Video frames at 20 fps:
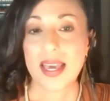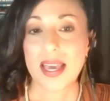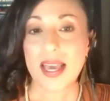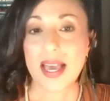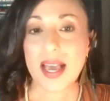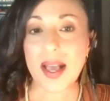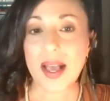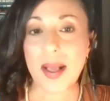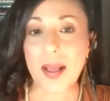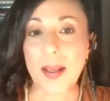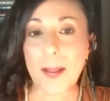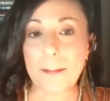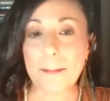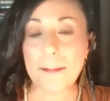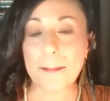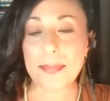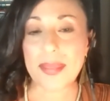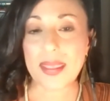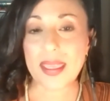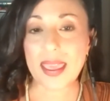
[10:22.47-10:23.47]

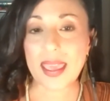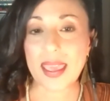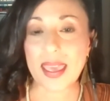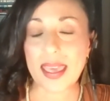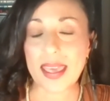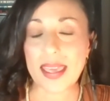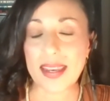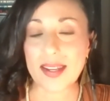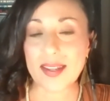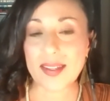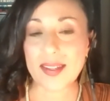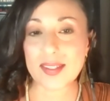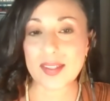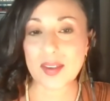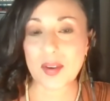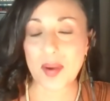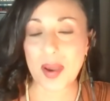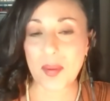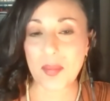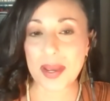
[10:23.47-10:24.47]
And
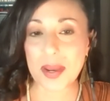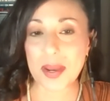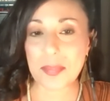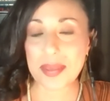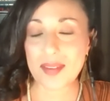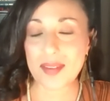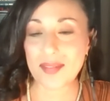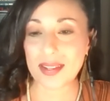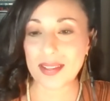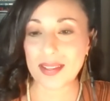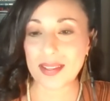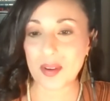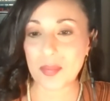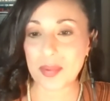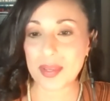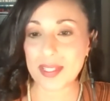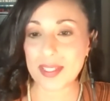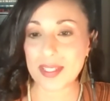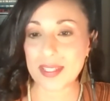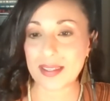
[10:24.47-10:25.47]
so I want to pivot a little
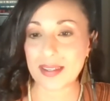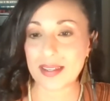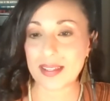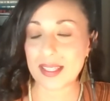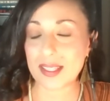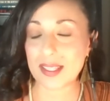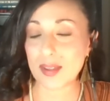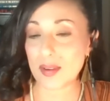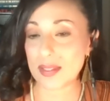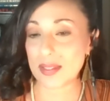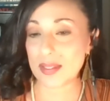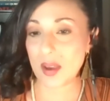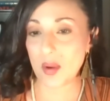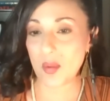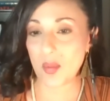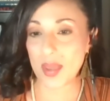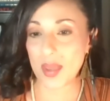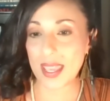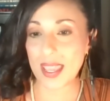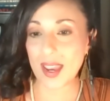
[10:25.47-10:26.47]
bit to the concerns that
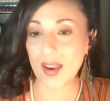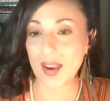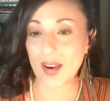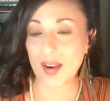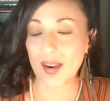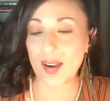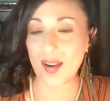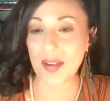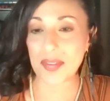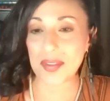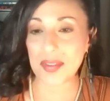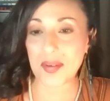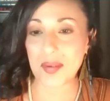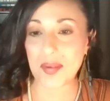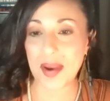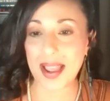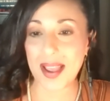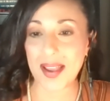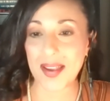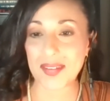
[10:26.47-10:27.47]
we hear on the
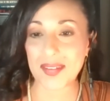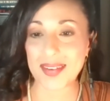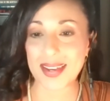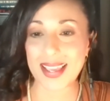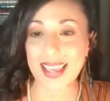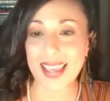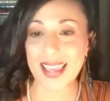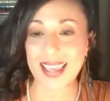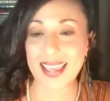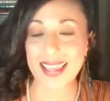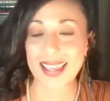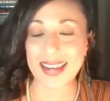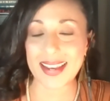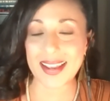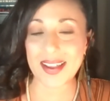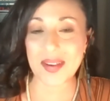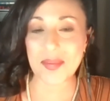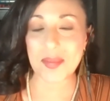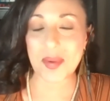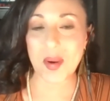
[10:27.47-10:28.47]
ground, and
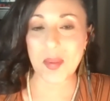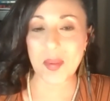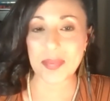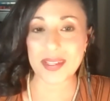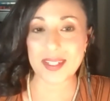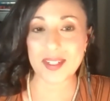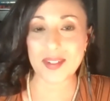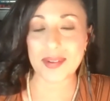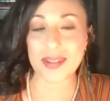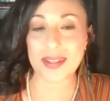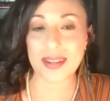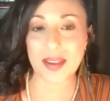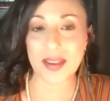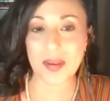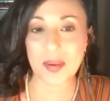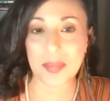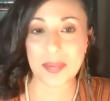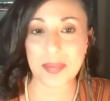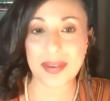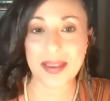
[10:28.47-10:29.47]
hope that you can
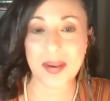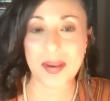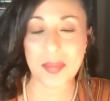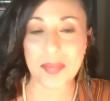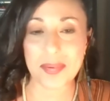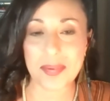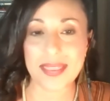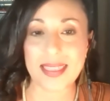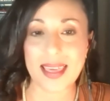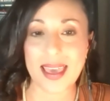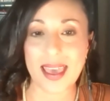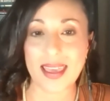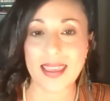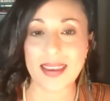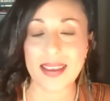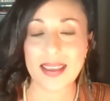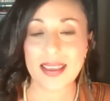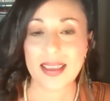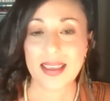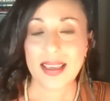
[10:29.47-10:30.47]
help with that.
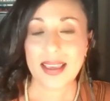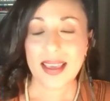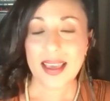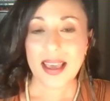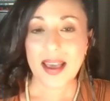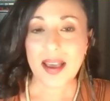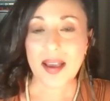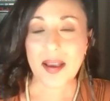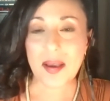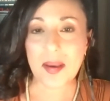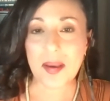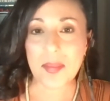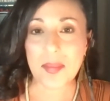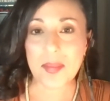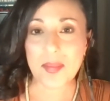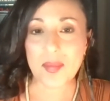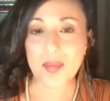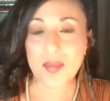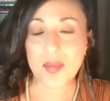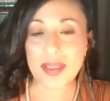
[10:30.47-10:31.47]

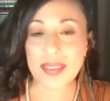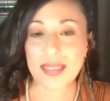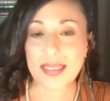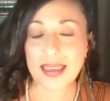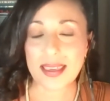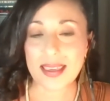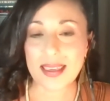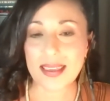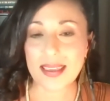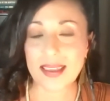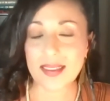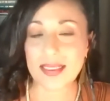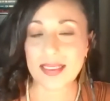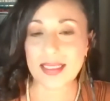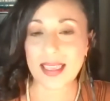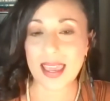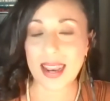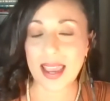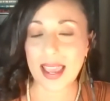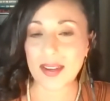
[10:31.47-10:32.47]
One thing
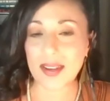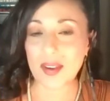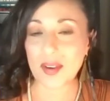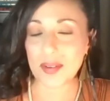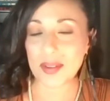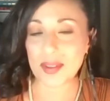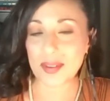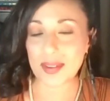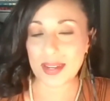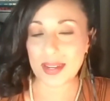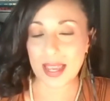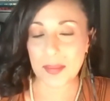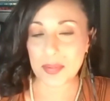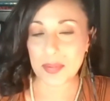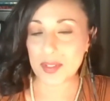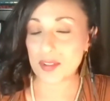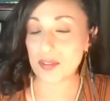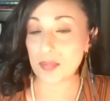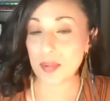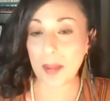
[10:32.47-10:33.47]
that I know
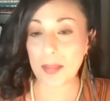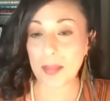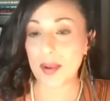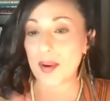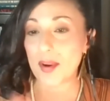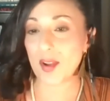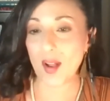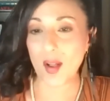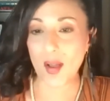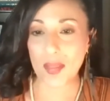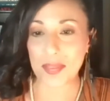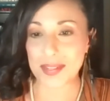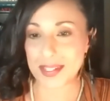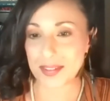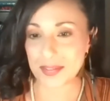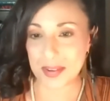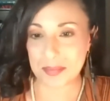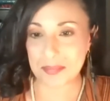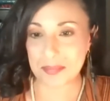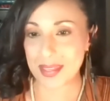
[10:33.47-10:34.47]
you probably heard all the
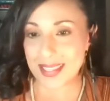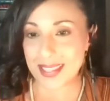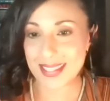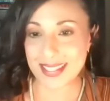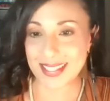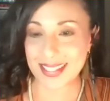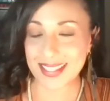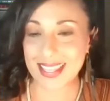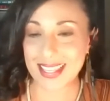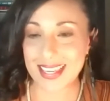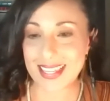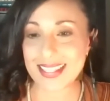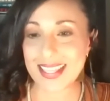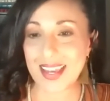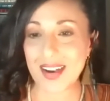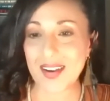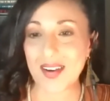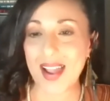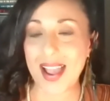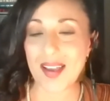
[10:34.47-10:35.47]
different myths and things
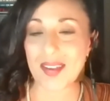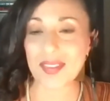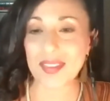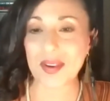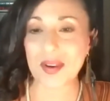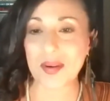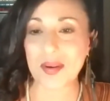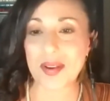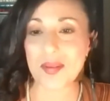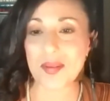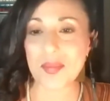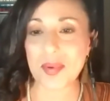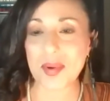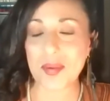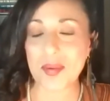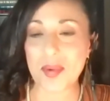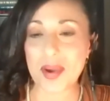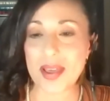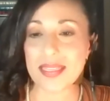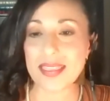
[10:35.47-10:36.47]
that are out there,
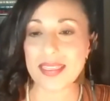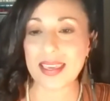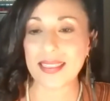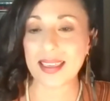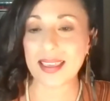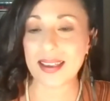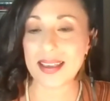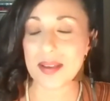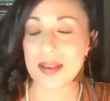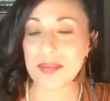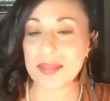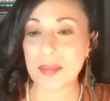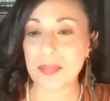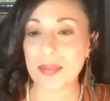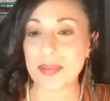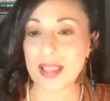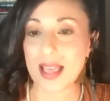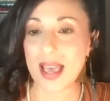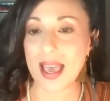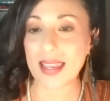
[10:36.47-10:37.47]
but one thing that comes up
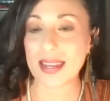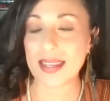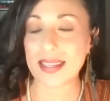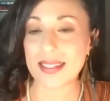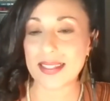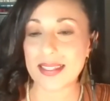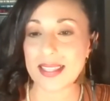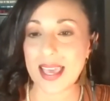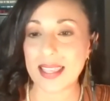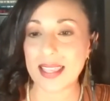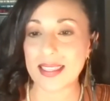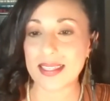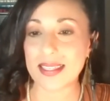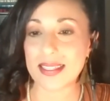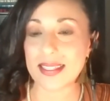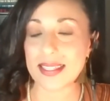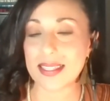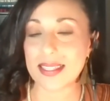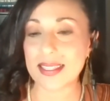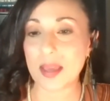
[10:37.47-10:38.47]
a lot is that this
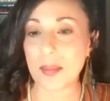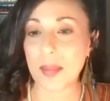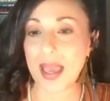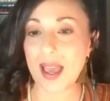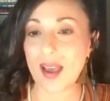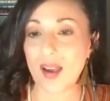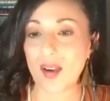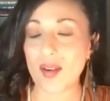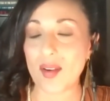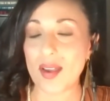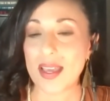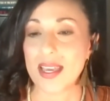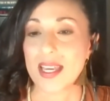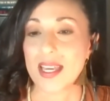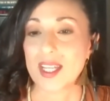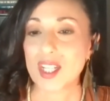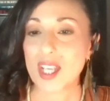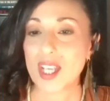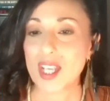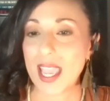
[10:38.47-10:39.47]
can somehow
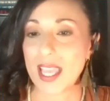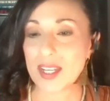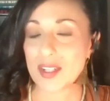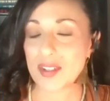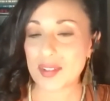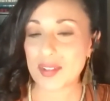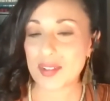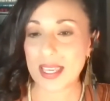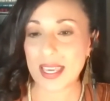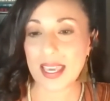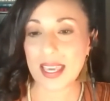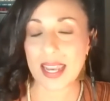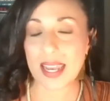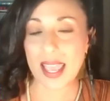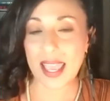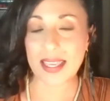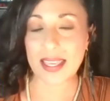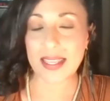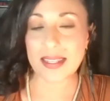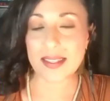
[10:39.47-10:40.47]
change your
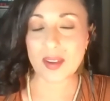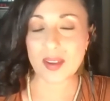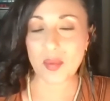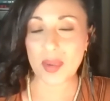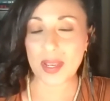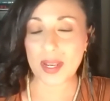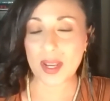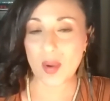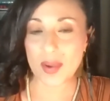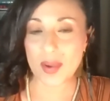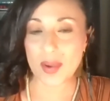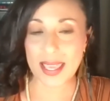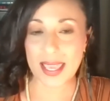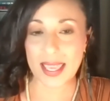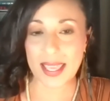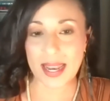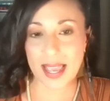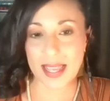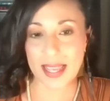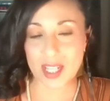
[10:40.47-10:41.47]
DNA. And so we know it
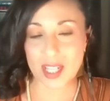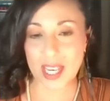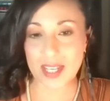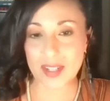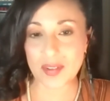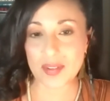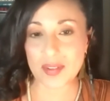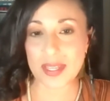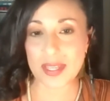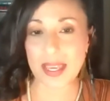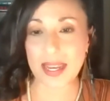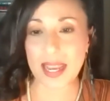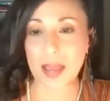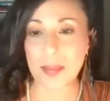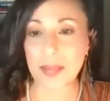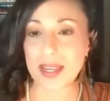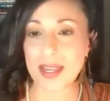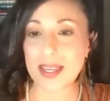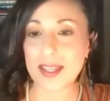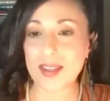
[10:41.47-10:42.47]
cannot change your DNA,
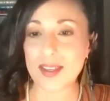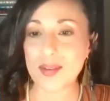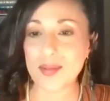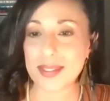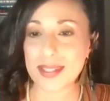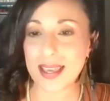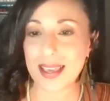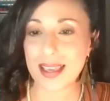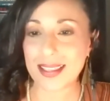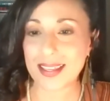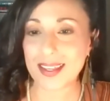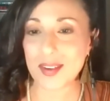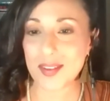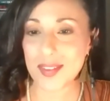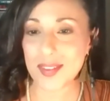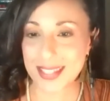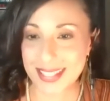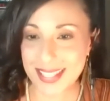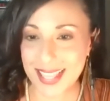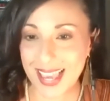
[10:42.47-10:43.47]
but can you you're
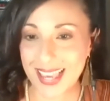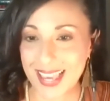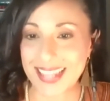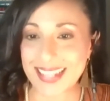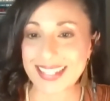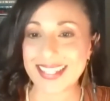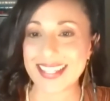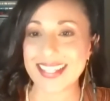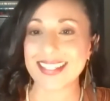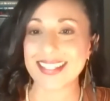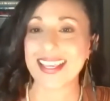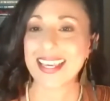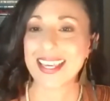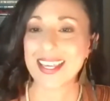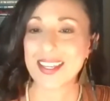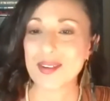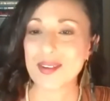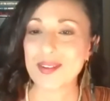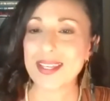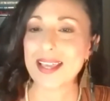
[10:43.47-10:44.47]
the scientist,
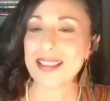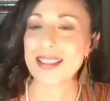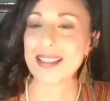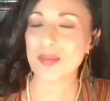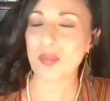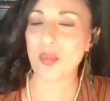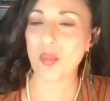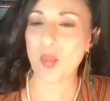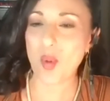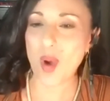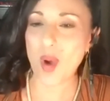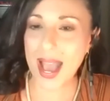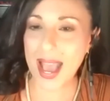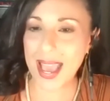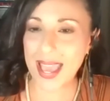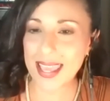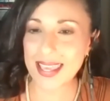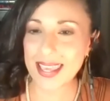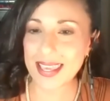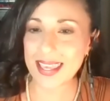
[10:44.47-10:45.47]
can you tell us
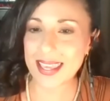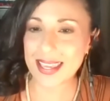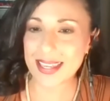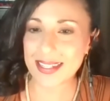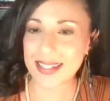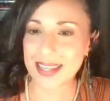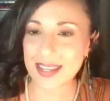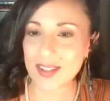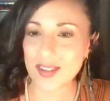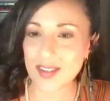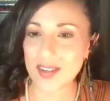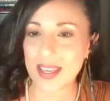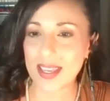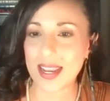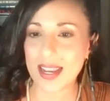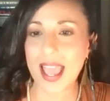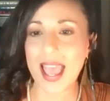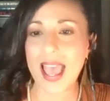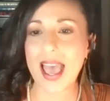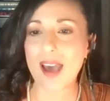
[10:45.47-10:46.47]
why it can't change your
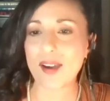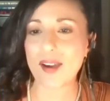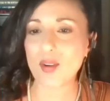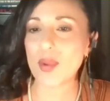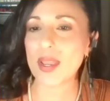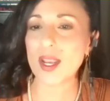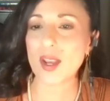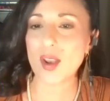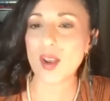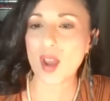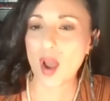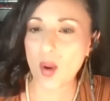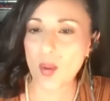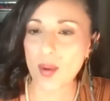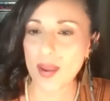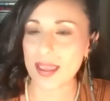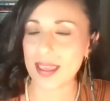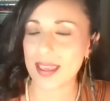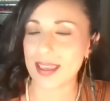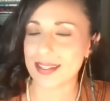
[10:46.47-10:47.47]
DNA? How do we know
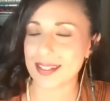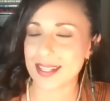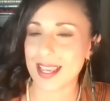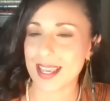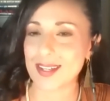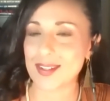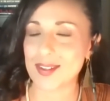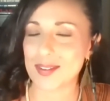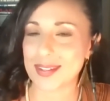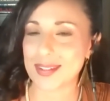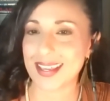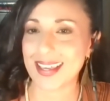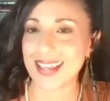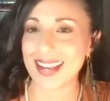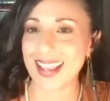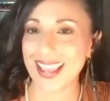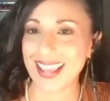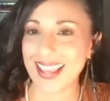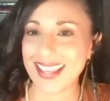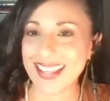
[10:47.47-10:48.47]
it can't change your
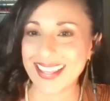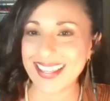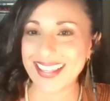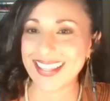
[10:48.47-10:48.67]
DNA?